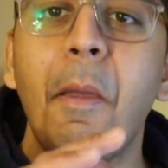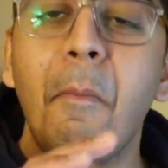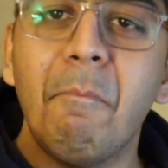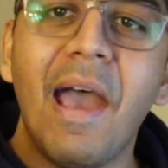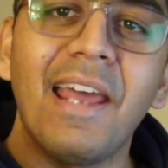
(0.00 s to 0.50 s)

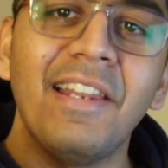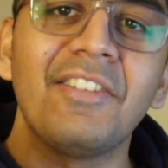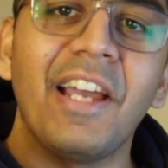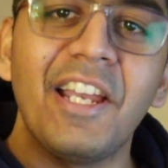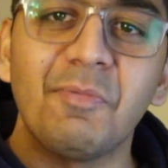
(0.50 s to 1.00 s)
manage
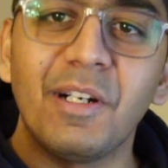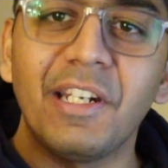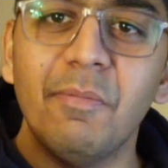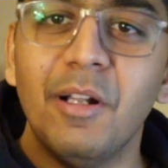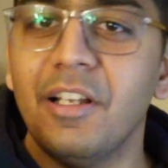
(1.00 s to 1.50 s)
iceberg
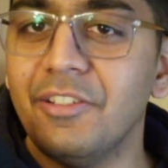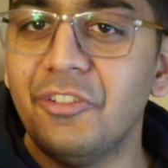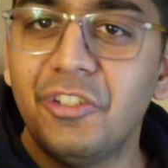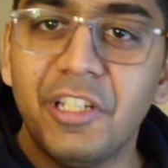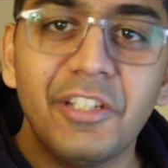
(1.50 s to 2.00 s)
table,
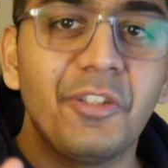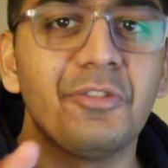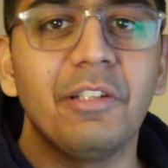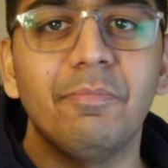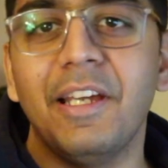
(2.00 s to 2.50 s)
just
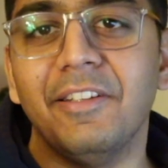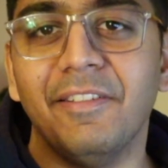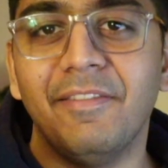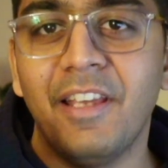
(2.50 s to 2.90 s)
using Python.